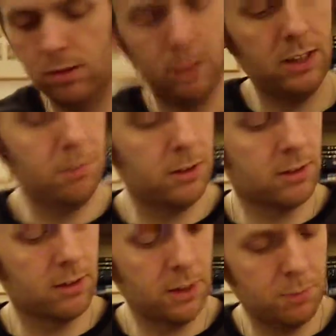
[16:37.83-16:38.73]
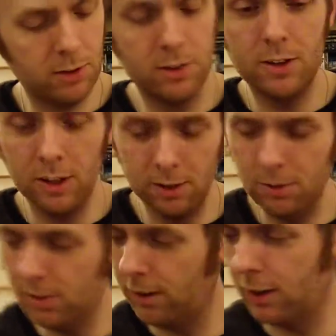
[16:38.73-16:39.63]
Jeepers Creepers
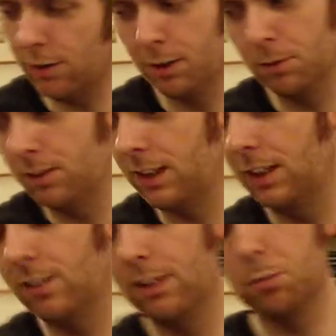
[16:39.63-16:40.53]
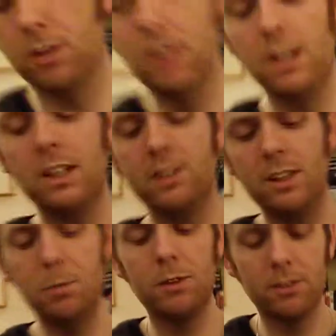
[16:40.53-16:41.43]
2. Sorry, I thought it was the third one.
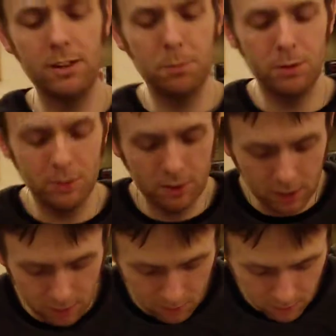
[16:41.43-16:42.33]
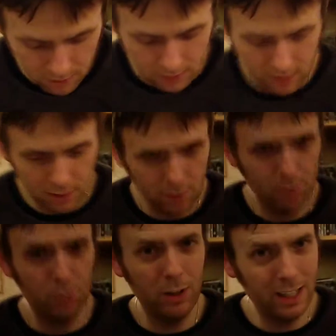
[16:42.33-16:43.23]
Jeepers Creepers 2.
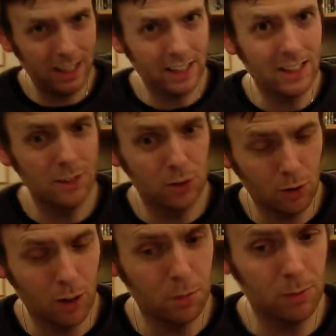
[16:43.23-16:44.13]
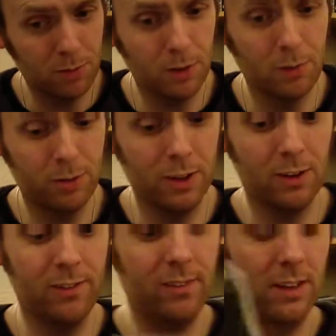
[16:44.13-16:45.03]
Really enjoyable, fun
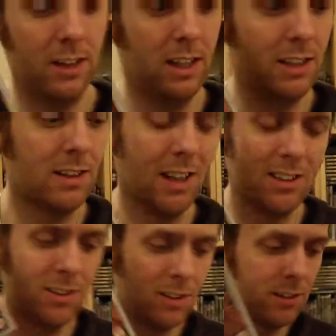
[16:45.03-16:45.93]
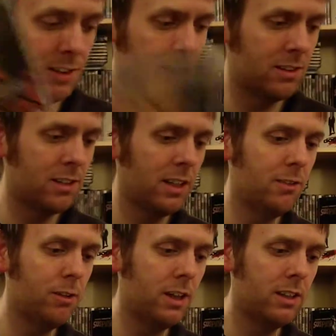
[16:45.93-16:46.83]
film. It's such an
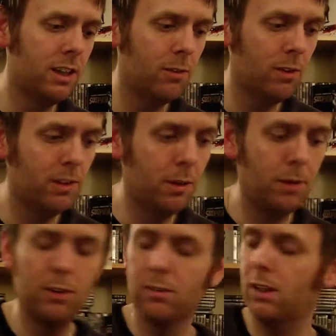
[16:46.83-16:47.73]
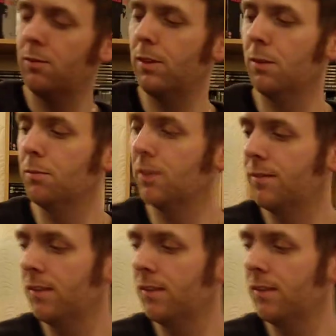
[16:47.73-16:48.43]
entertaining ride, that one. They're both great films.